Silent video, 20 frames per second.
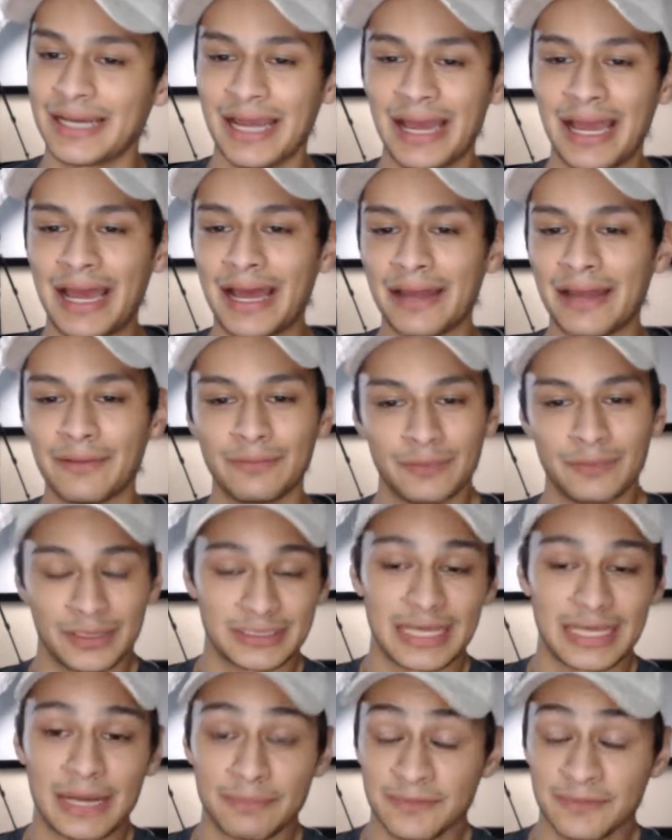at the
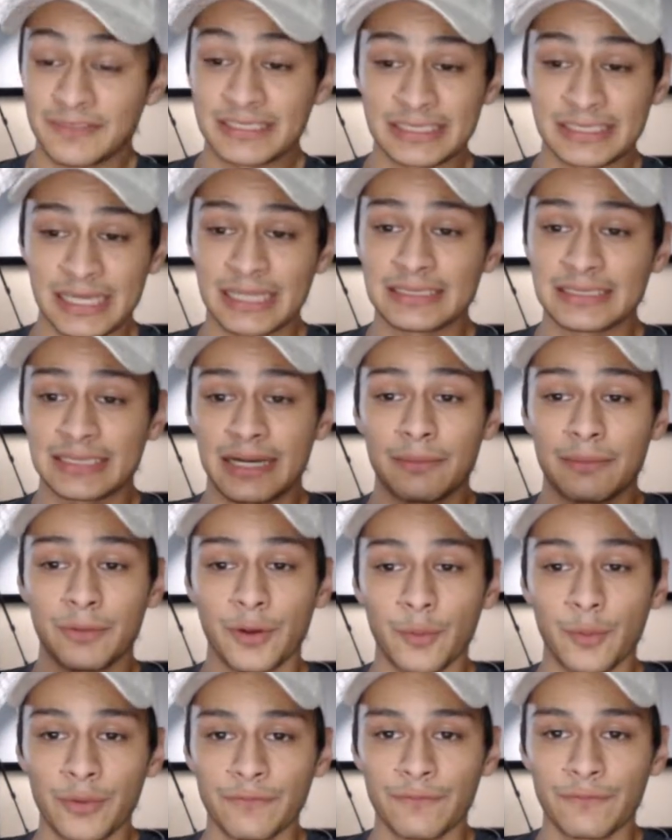type of designs that I'm
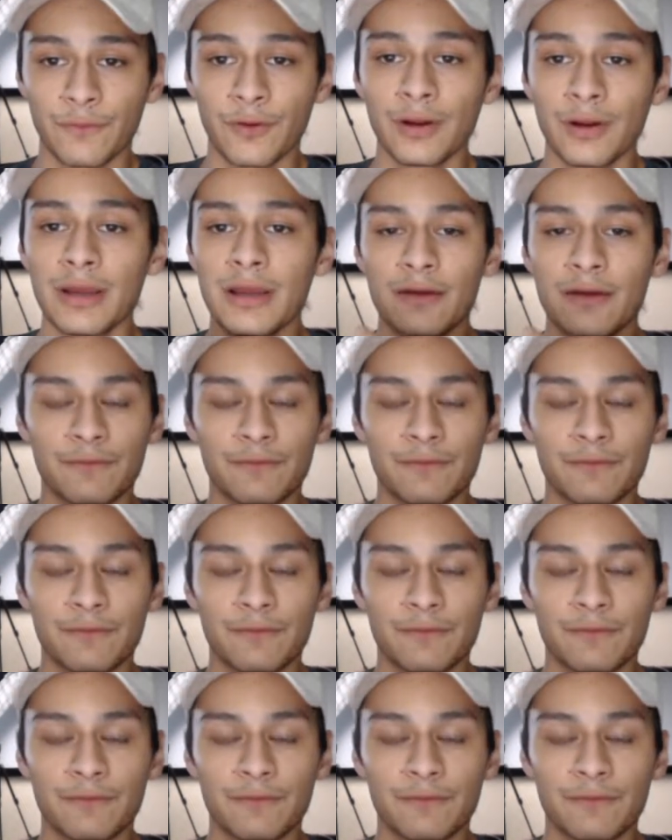going for.